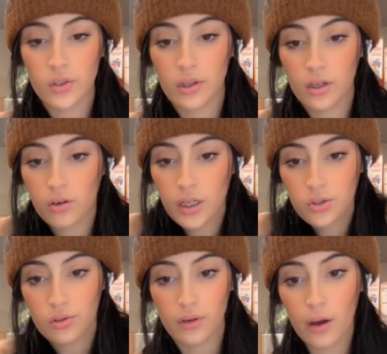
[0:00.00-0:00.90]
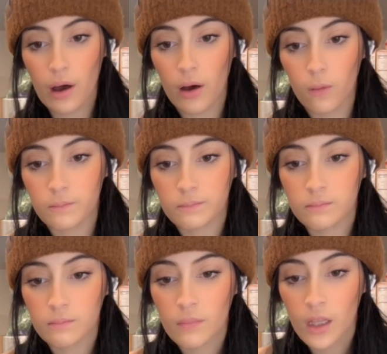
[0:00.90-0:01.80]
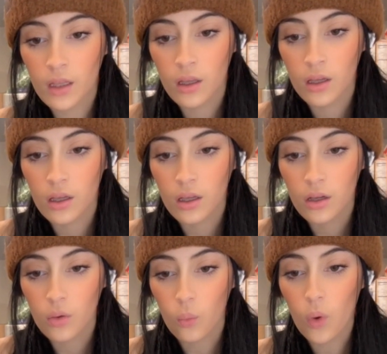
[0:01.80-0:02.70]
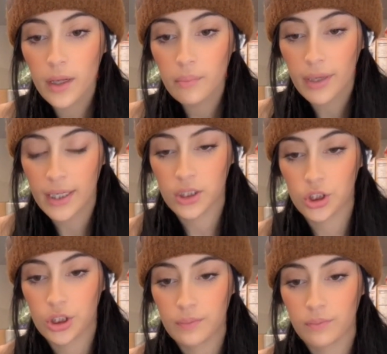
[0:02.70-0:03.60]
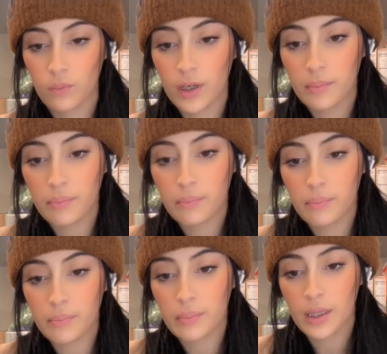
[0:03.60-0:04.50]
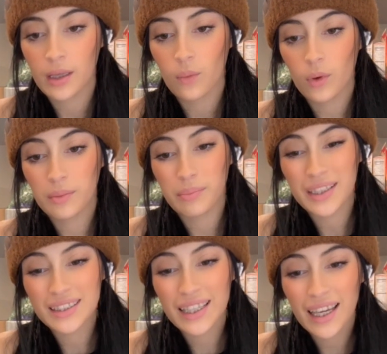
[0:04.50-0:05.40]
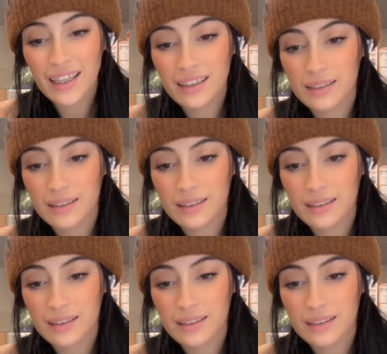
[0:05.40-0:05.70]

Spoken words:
the crushed rojo. 1 pinch, one pizca.